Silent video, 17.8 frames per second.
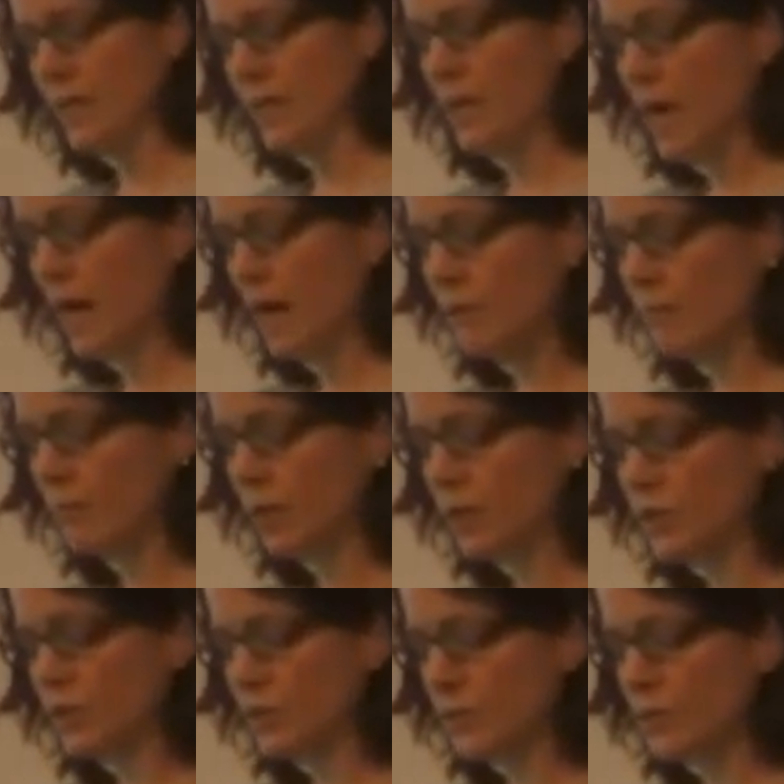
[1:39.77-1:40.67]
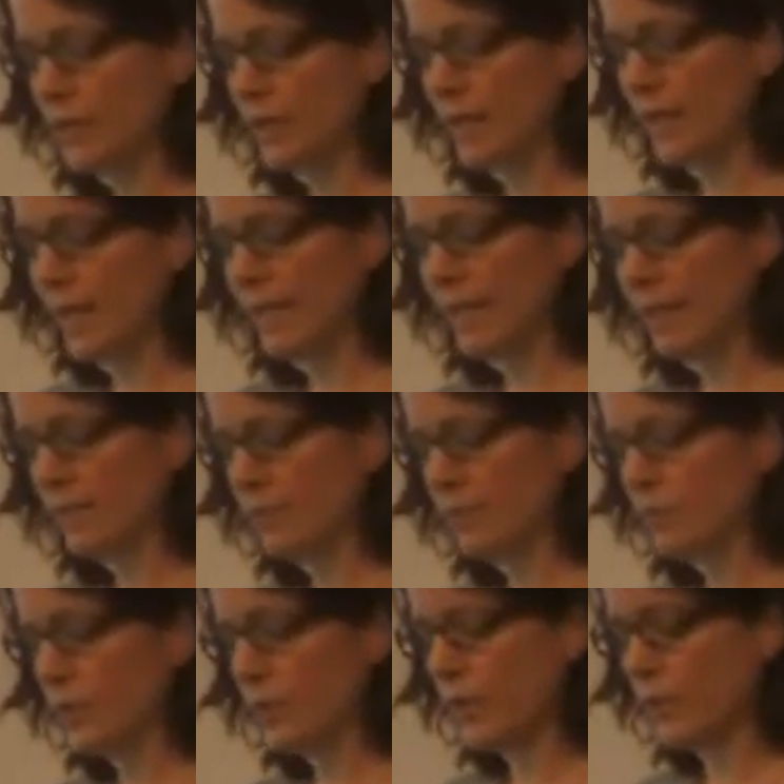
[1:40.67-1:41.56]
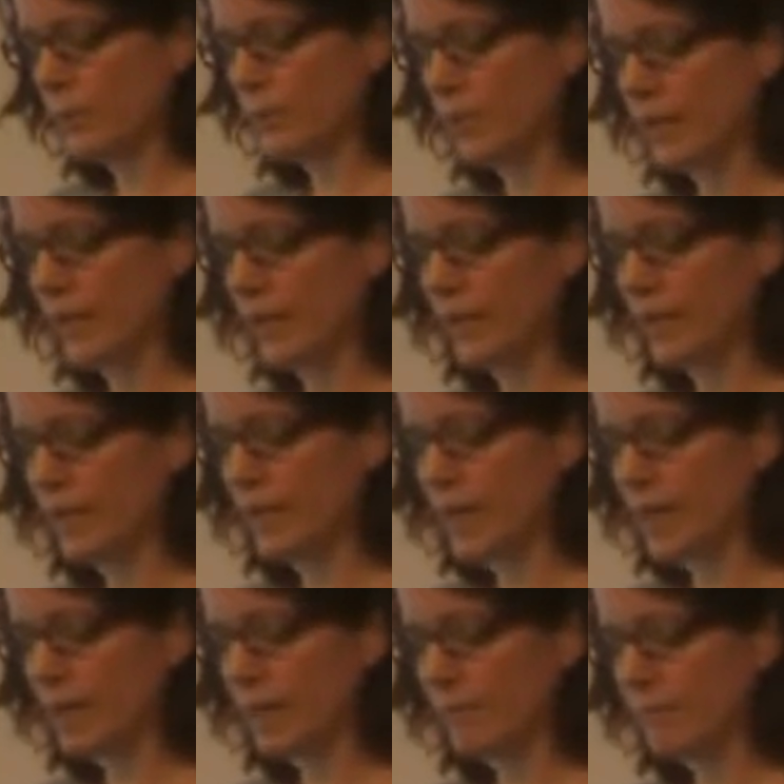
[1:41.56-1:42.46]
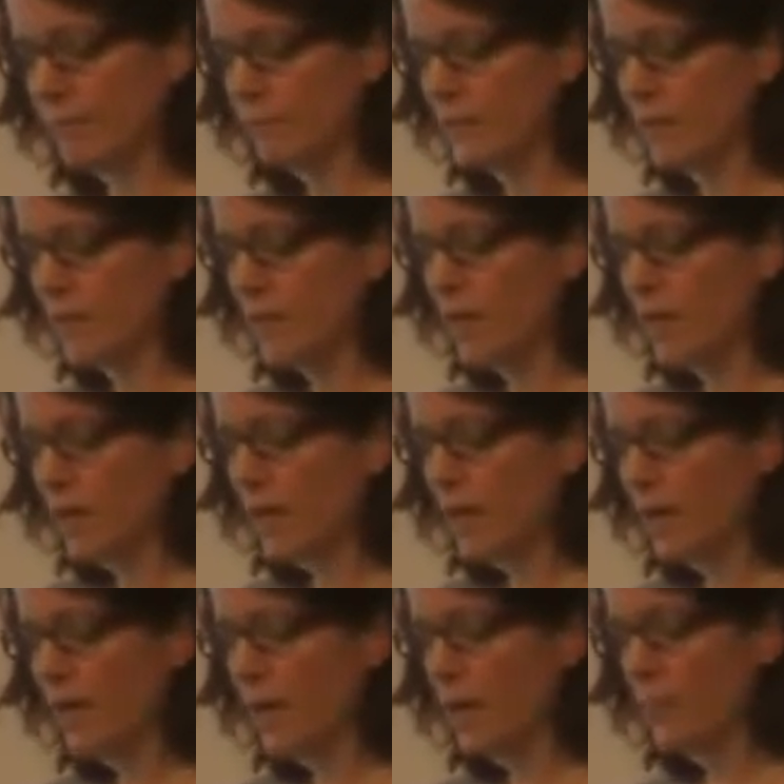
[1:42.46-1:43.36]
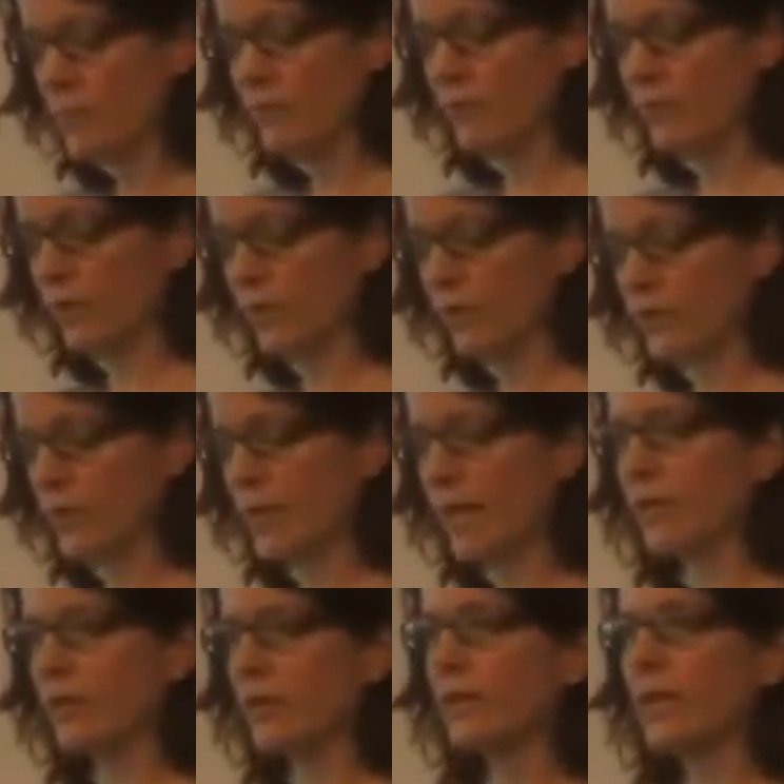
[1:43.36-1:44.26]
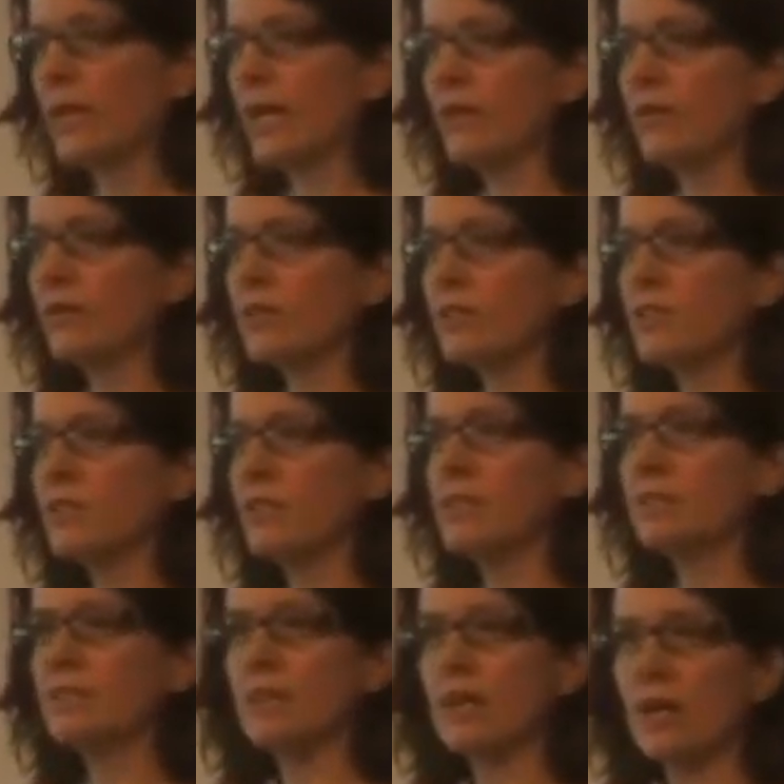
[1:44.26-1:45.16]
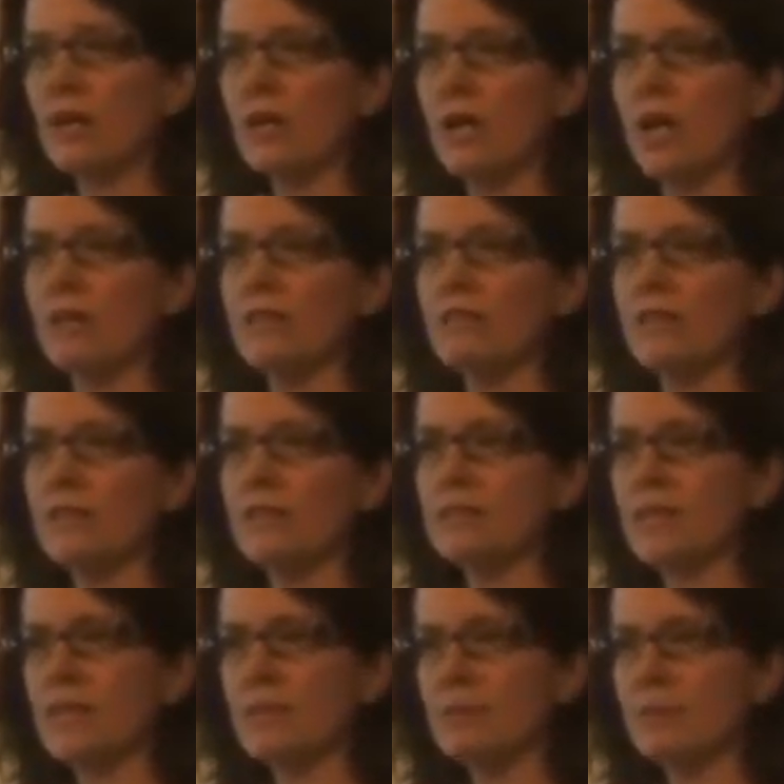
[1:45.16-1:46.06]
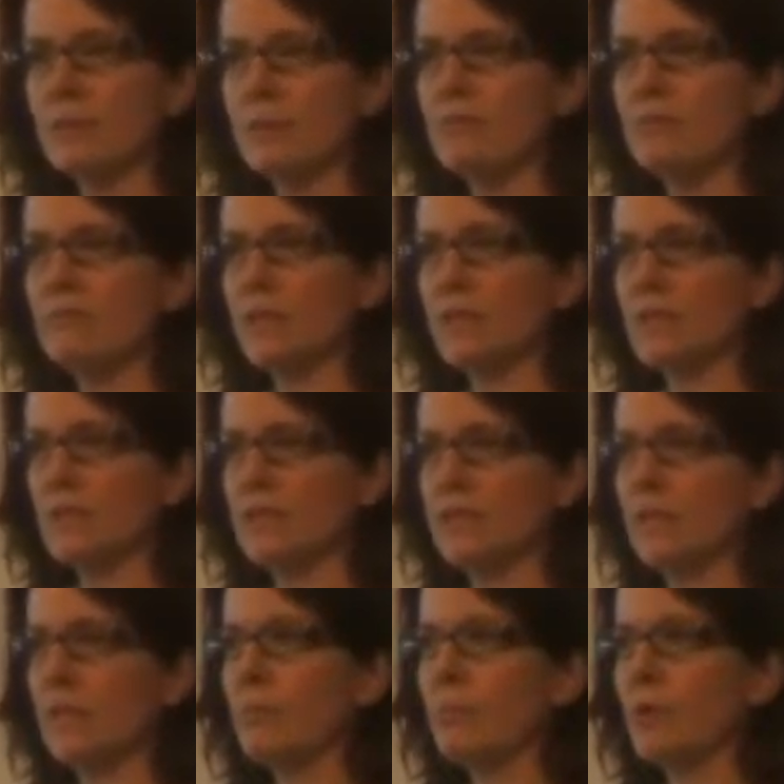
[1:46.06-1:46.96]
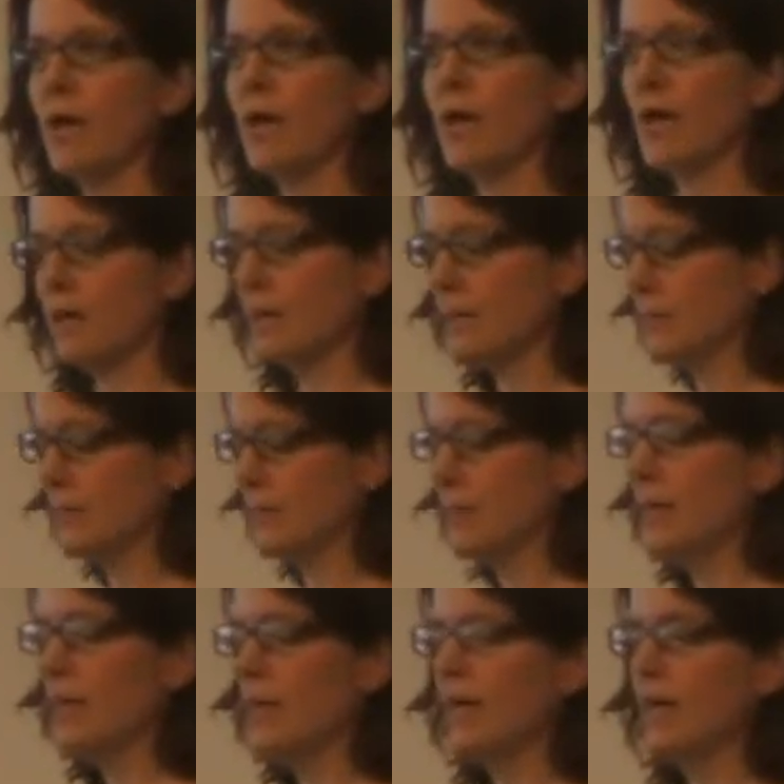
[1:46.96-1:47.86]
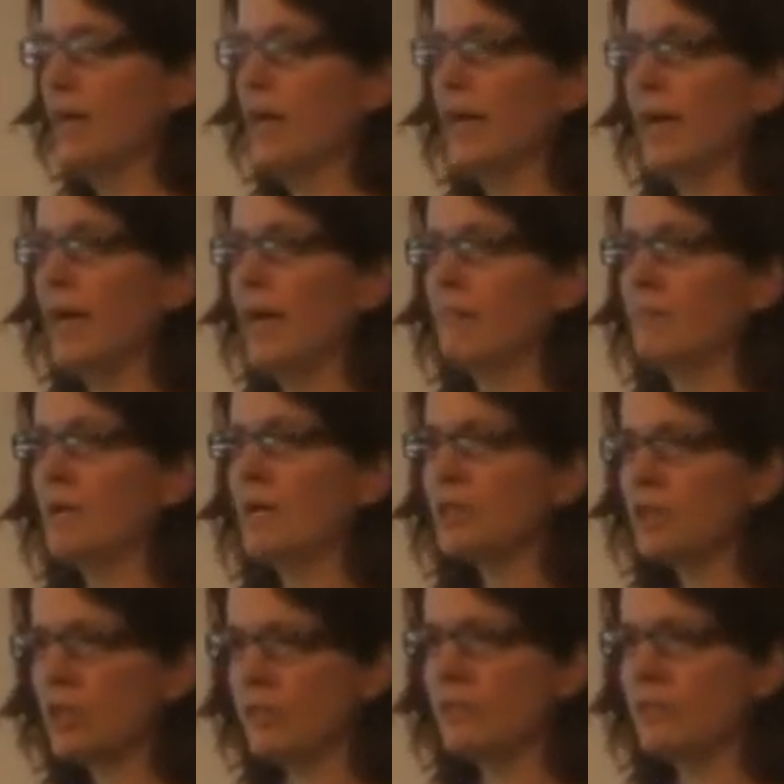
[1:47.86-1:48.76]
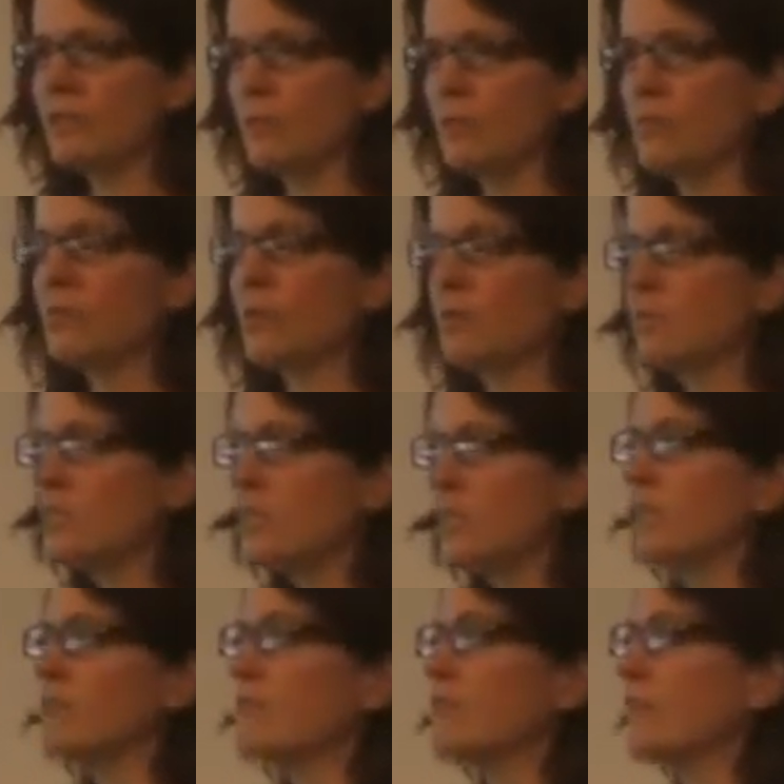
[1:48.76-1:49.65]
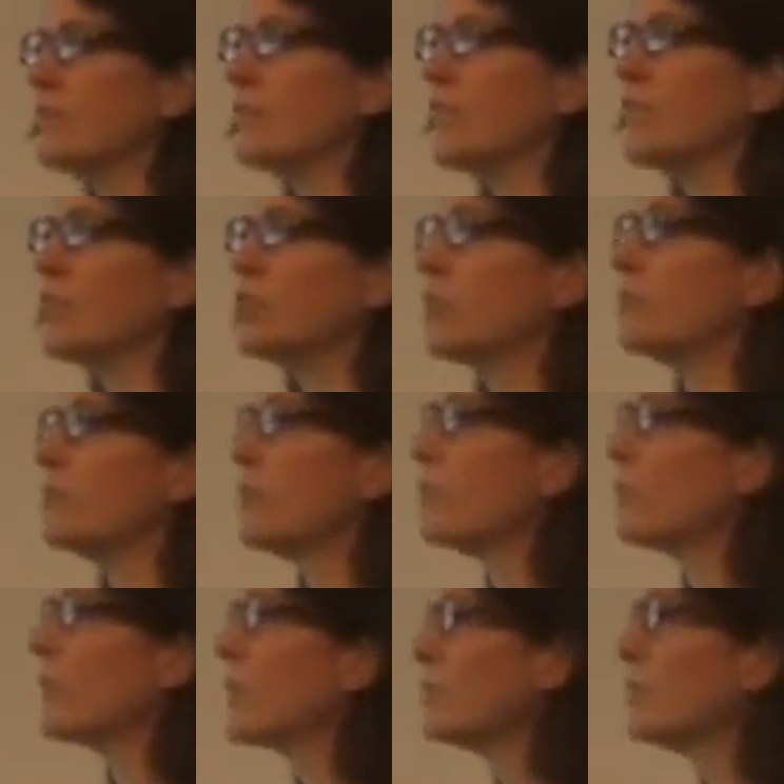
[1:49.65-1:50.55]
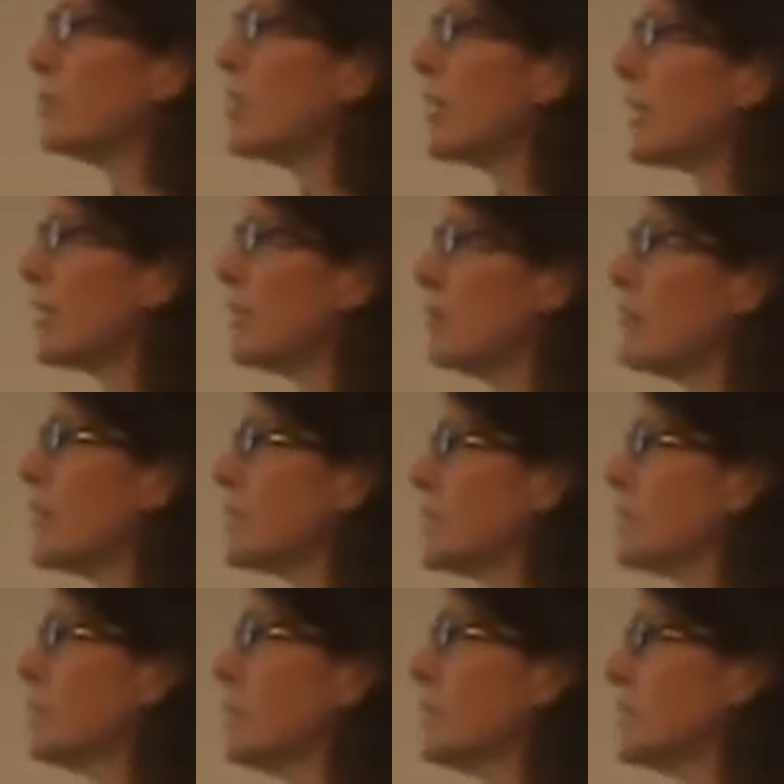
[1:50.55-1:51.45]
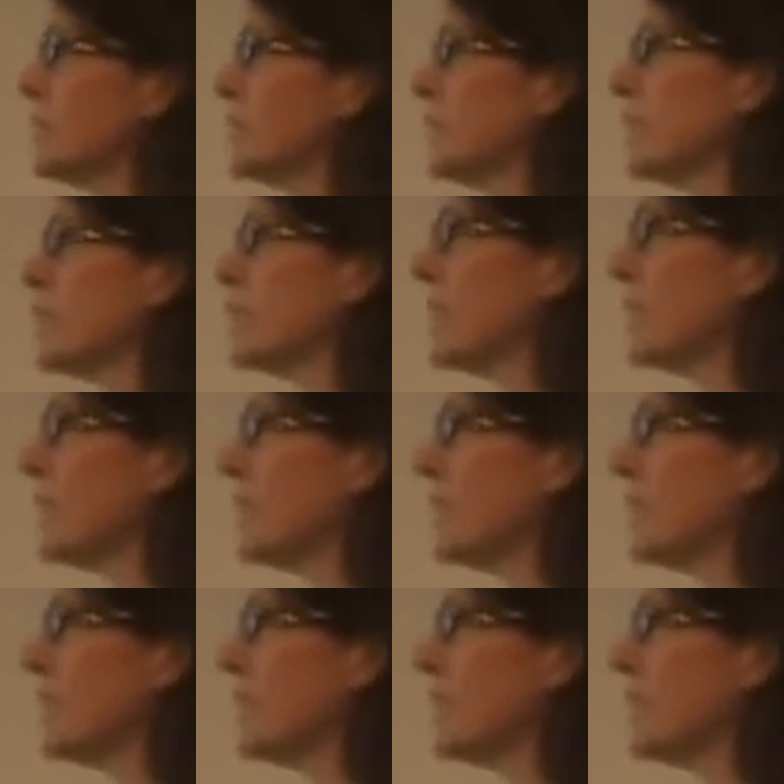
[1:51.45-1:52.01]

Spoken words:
On March 28th, we're bringing a couple of folks together, Karen Ortiz in our office, I believe Marilee Del Pra, and I'm not sure if someone from Steele Foundation, but we're going to be talking about the BUILD initiative